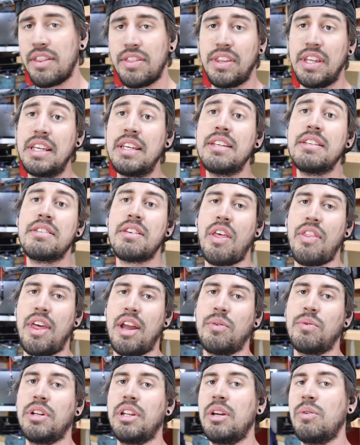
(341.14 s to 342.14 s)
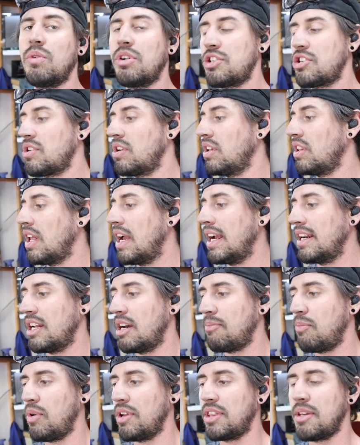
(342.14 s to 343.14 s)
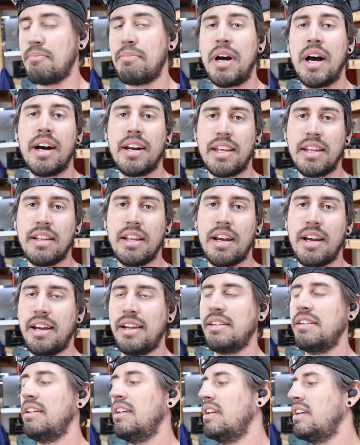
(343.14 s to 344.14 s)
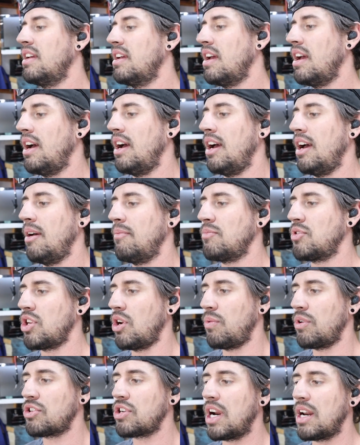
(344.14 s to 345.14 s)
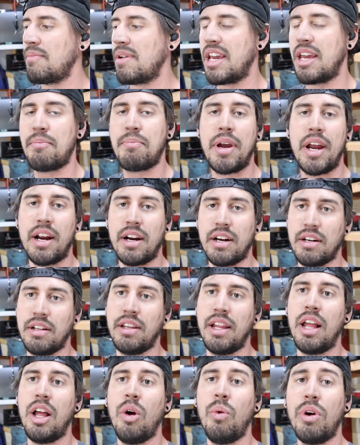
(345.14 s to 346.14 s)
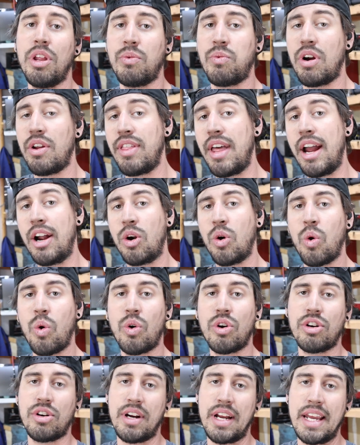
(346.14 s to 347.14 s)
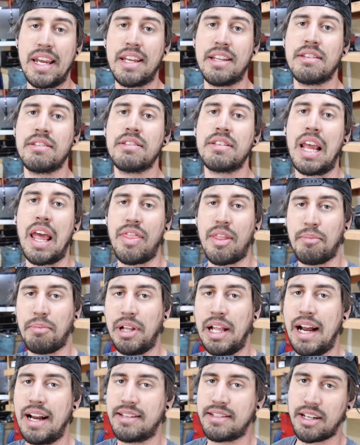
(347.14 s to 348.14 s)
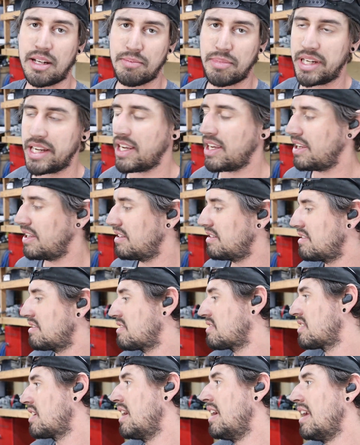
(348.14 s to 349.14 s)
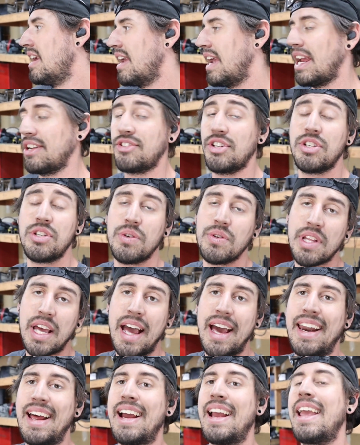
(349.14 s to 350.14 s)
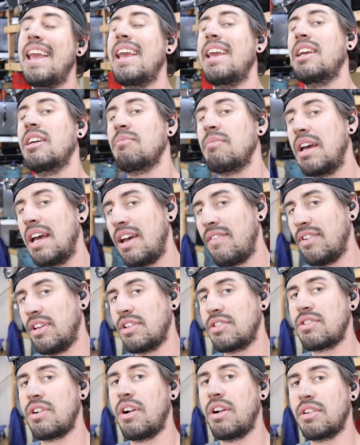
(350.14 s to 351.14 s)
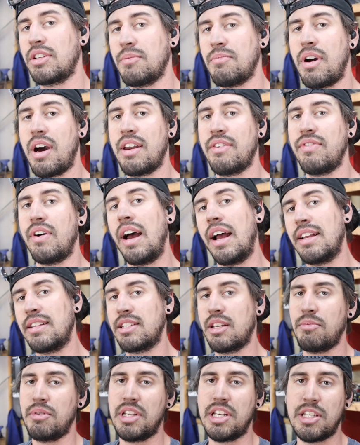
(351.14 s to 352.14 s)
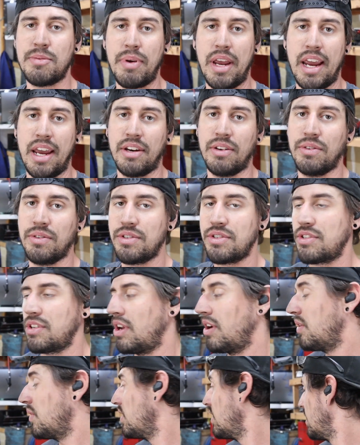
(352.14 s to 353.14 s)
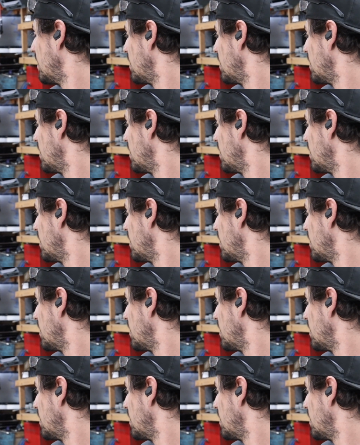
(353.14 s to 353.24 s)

they really want you to line up with the body line. So we're trying to make it parallel with where that quarter ends and the plastic begins. And to do that, I am having to start to modify some of these panels. So